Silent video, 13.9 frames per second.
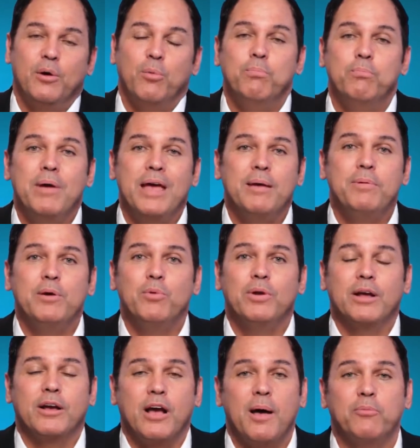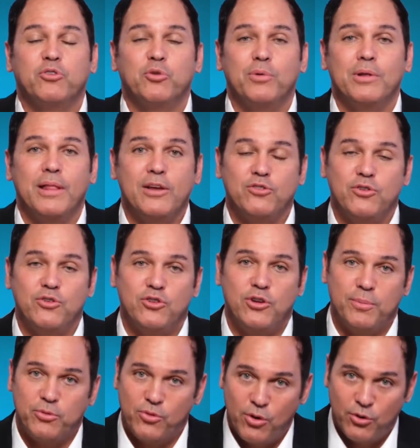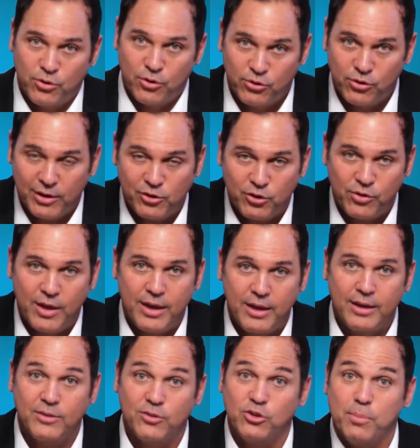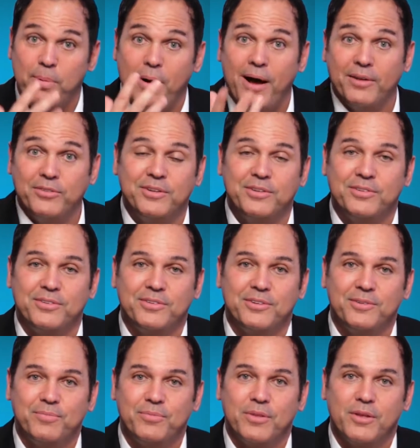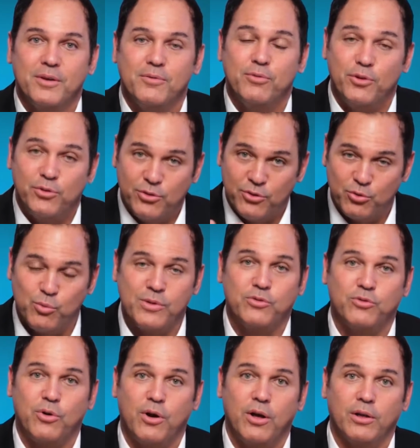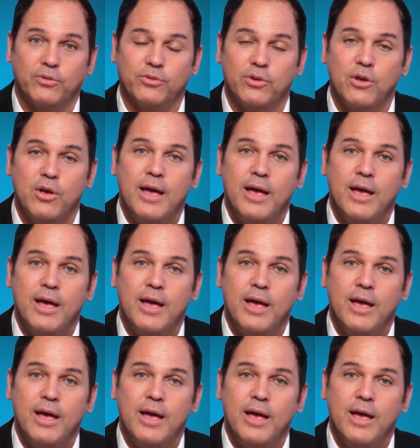Maybe when it comes to relationships, there's a such thing as deposits versus withdrawals.